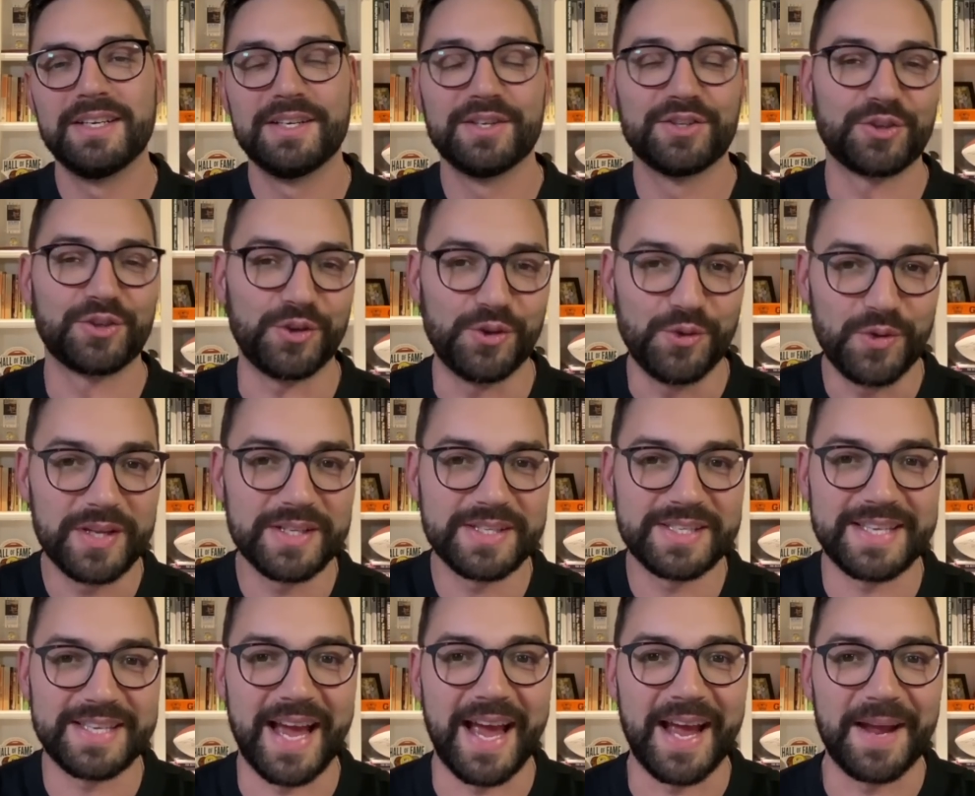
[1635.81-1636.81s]
So you can
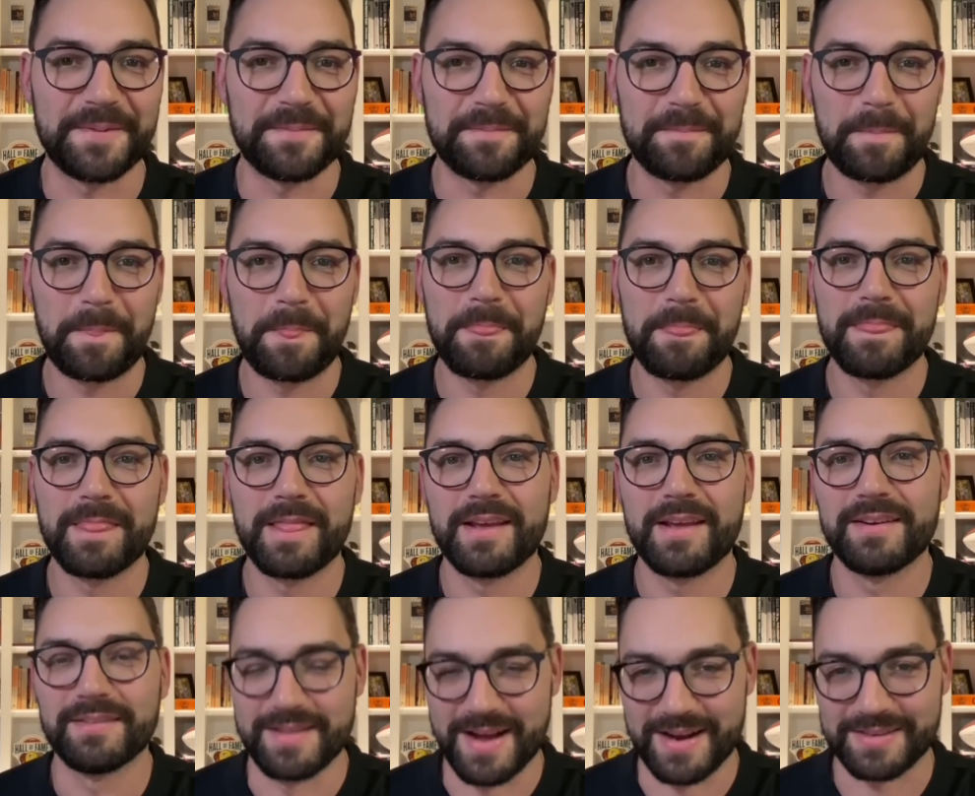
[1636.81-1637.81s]
stay
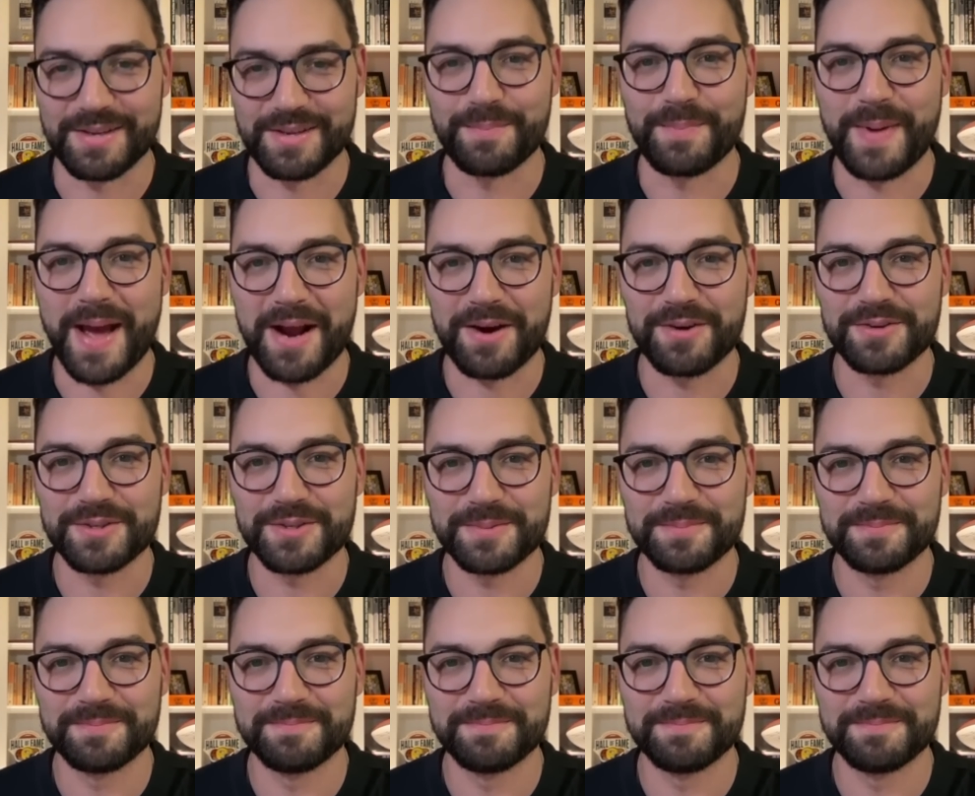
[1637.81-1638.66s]
Locked On Packers.